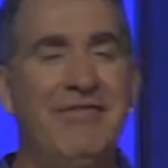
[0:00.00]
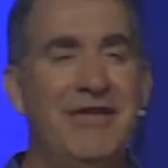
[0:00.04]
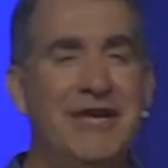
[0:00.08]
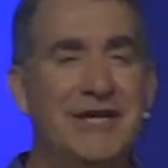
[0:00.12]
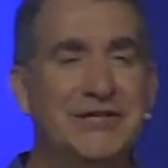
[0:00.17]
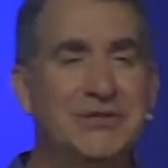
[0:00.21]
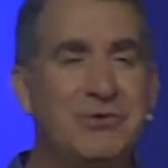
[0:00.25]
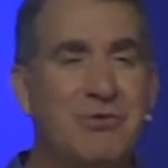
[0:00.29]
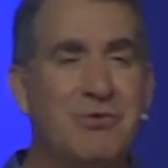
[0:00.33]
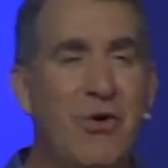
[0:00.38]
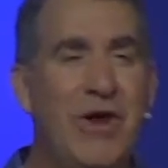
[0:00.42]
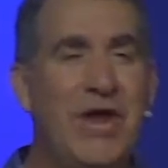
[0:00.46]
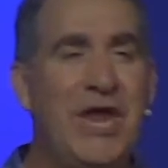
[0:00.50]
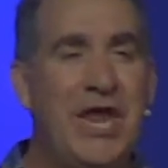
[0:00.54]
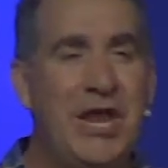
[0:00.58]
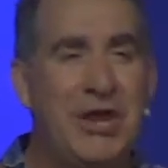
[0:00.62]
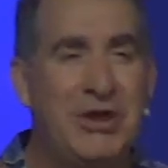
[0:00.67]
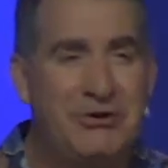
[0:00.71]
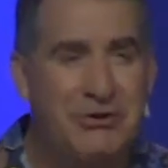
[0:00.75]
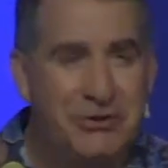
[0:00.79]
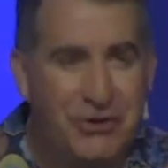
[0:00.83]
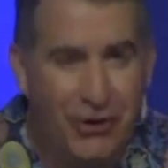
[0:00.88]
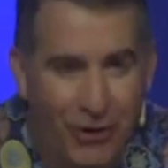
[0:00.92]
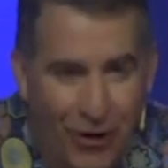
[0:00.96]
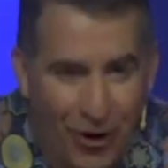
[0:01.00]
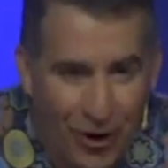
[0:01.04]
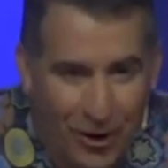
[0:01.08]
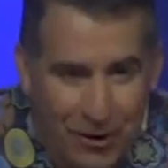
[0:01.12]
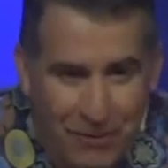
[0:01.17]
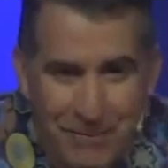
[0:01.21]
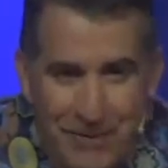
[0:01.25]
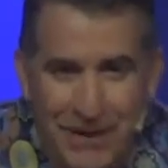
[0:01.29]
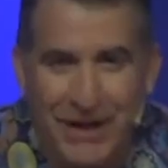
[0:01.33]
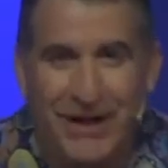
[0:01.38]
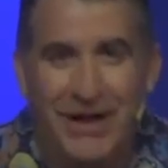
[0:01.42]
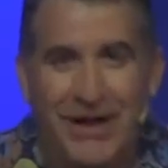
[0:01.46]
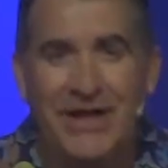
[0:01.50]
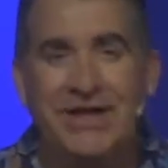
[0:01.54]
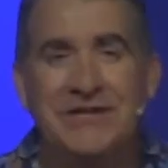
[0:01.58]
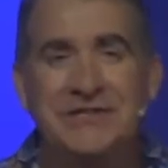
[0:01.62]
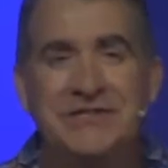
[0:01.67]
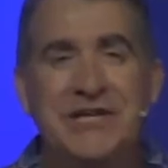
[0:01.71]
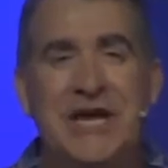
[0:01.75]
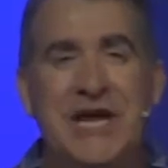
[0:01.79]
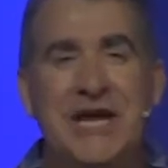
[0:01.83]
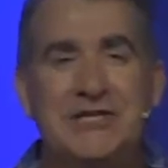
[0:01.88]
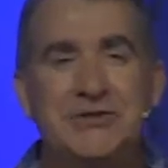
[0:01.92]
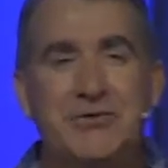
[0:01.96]
this wind
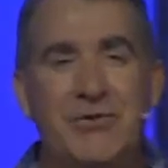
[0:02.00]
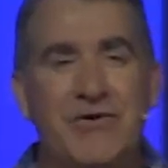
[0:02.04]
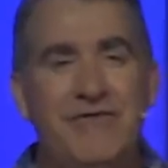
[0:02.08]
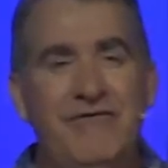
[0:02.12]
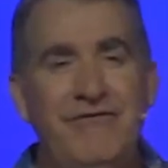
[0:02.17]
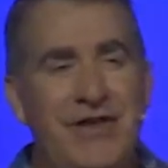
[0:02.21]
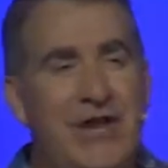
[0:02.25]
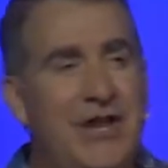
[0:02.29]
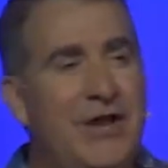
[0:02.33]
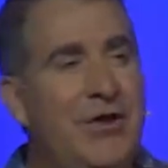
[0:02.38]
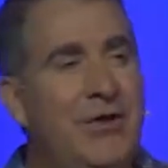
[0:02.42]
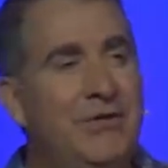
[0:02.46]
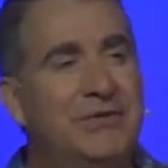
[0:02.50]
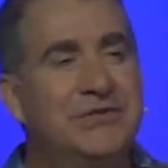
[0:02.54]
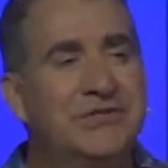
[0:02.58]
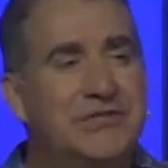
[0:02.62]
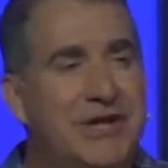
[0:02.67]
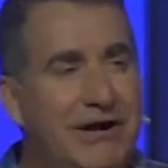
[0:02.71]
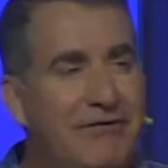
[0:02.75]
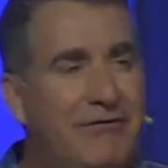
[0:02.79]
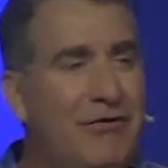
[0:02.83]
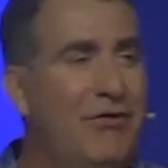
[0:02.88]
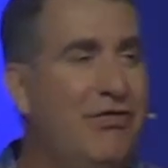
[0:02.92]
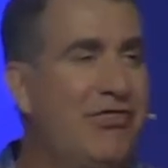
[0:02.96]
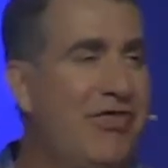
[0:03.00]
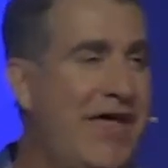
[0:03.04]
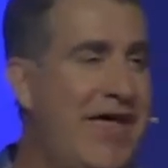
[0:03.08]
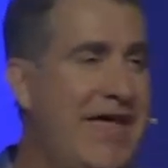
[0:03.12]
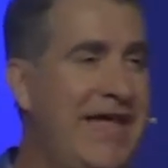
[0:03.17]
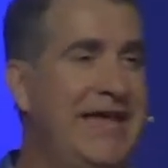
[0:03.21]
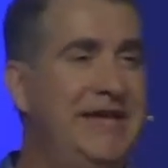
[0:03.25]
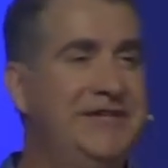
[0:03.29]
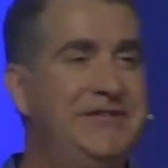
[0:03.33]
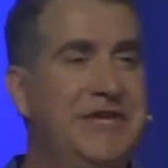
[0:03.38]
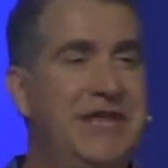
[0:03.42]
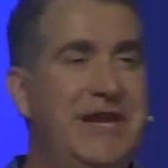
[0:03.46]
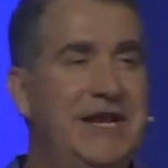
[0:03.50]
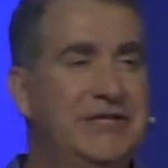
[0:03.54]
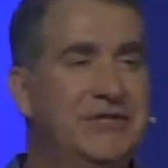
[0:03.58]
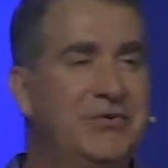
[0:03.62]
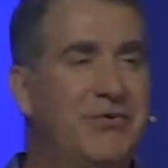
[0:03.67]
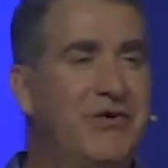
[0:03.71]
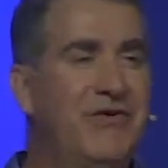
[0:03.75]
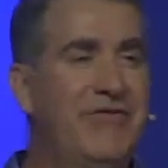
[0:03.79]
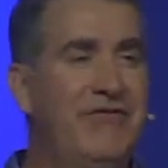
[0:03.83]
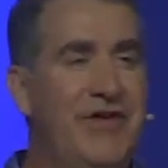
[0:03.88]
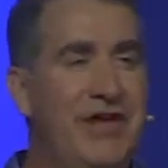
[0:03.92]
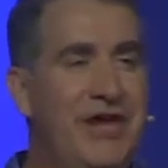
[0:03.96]
turbulence has revealed several things. It has
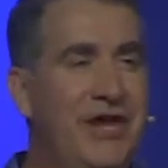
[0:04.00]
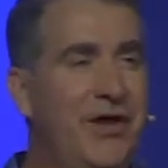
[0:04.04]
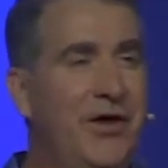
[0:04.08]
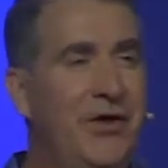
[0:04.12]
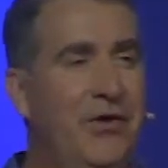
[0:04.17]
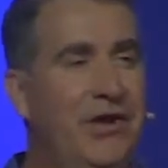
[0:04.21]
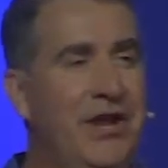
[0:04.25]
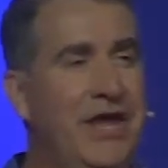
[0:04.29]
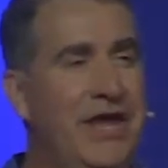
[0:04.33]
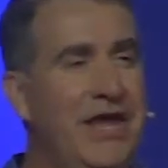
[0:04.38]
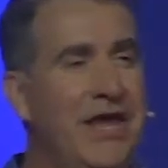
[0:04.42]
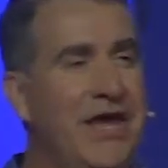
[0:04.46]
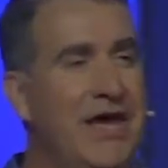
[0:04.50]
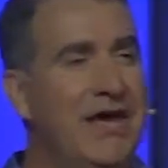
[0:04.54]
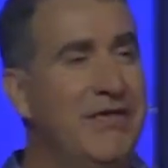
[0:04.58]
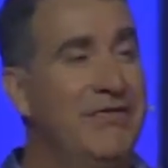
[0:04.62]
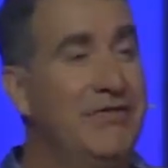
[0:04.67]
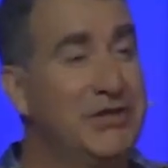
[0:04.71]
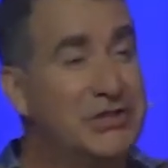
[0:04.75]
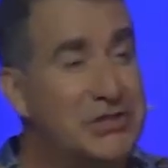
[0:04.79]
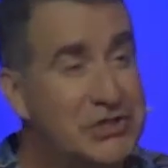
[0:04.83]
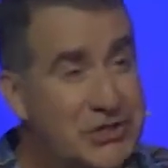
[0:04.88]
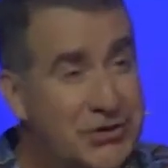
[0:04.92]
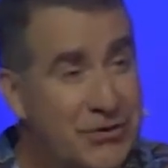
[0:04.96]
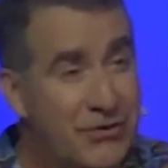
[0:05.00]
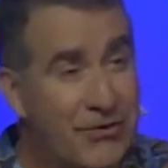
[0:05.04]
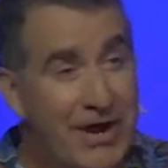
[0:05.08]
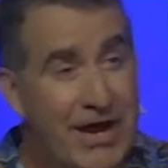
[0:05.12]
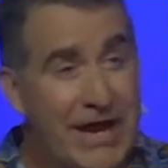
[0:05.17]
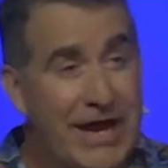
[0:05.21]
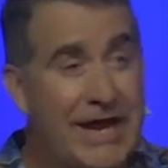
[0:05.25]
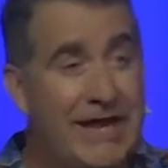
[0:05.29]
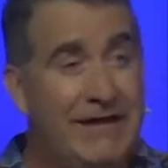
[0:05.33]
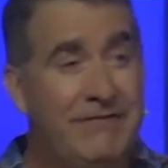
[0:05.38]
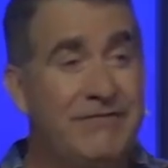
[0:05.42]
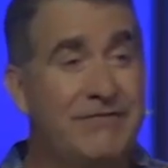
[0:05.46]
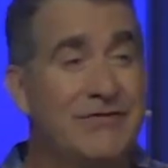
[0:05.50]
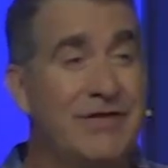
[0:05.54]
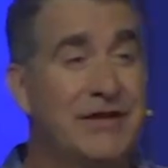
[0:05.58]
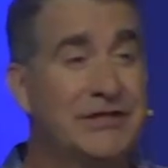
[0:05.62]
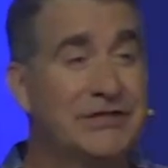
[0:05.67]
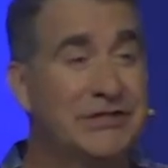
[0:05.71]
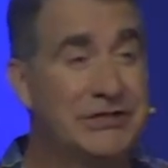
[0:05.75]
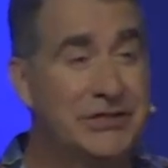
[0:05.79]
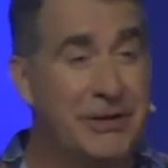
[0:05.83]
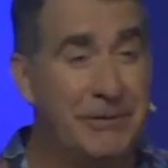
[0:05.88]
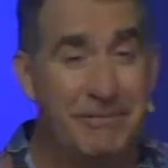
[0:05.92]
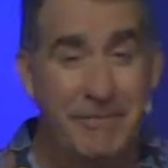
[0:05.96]
revealed the strength, the
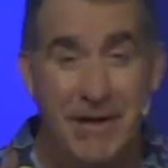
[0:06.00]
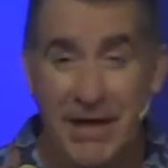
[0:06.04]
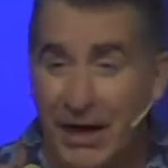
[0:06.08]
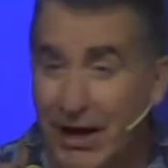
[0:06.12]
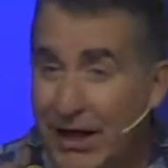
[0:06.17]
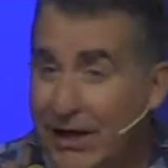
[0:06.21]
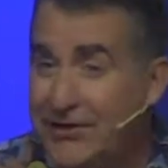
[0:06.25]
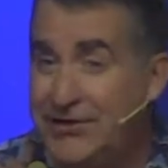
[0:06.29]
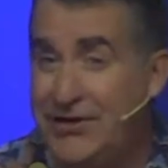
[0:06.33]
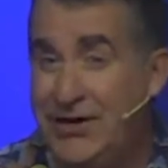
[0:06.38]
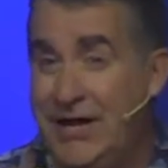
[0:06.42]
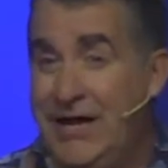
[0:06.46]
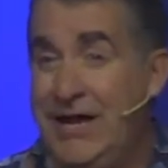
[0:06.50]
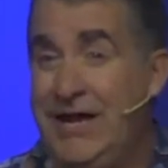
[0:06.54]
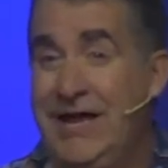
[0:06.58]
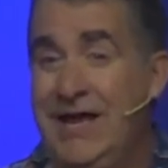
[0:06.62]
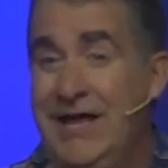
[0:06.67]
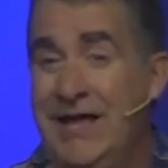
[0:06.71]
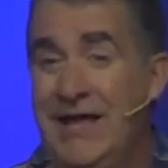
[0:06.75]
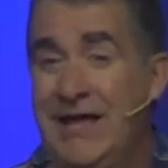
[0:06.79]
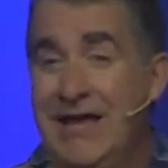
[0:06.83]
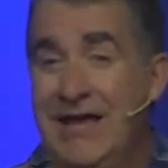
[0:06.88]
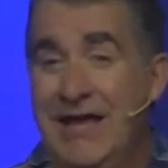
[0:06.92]
stability.